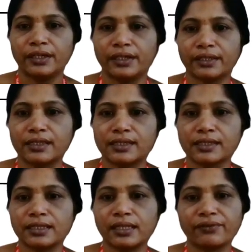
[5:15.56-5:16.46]
integral
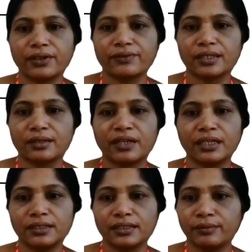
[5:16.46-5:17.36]
C f of Z
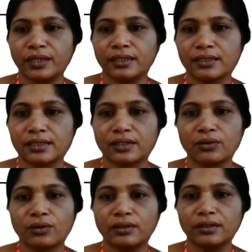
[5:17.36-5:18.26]
by Z minus Z
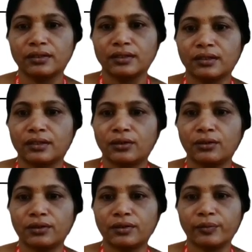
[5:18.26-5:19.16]
naught
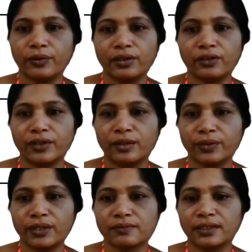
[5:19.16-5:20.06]
whole to the power of n
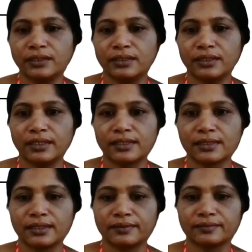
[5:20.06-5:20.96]
plus 1
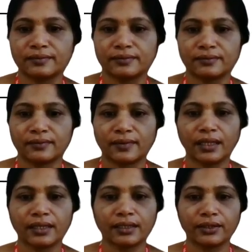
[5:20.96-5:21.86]
dz.
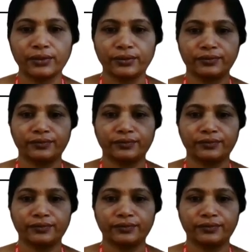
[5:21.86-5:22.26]
Thank you.